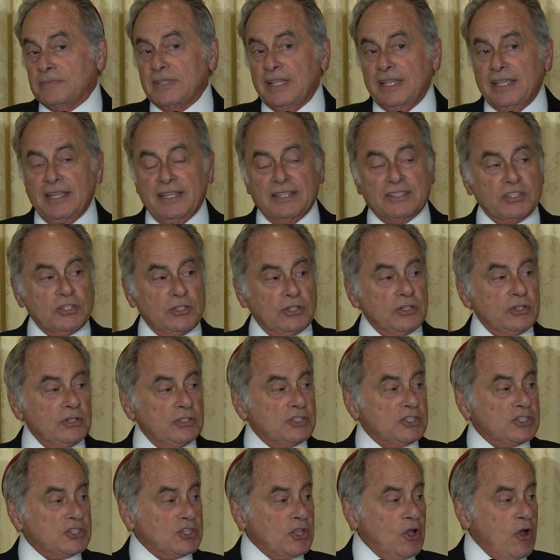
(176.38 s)
It's a
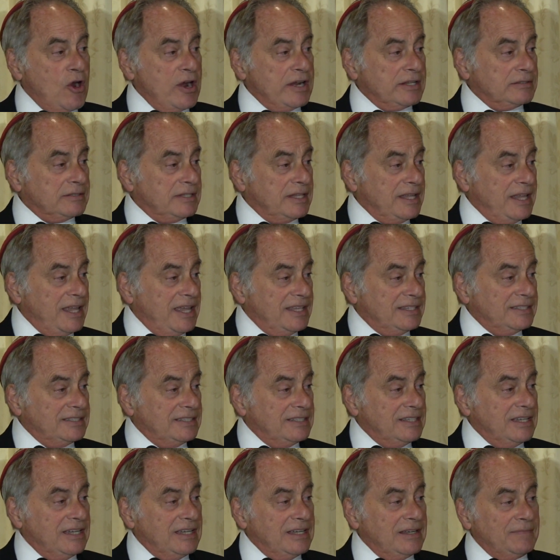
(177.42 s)
good start,
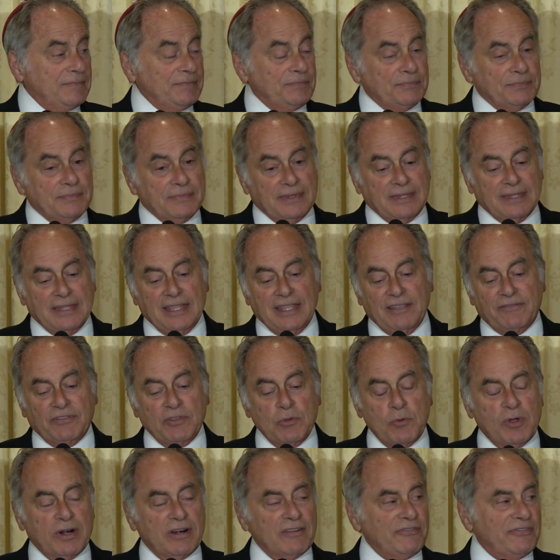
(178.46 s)
and if
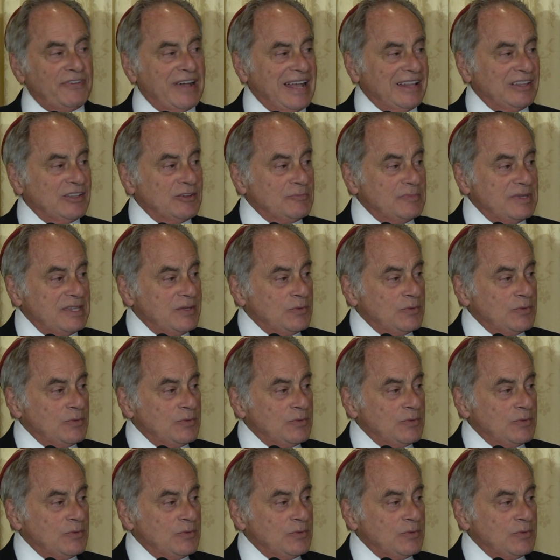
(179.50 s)
you want to follow me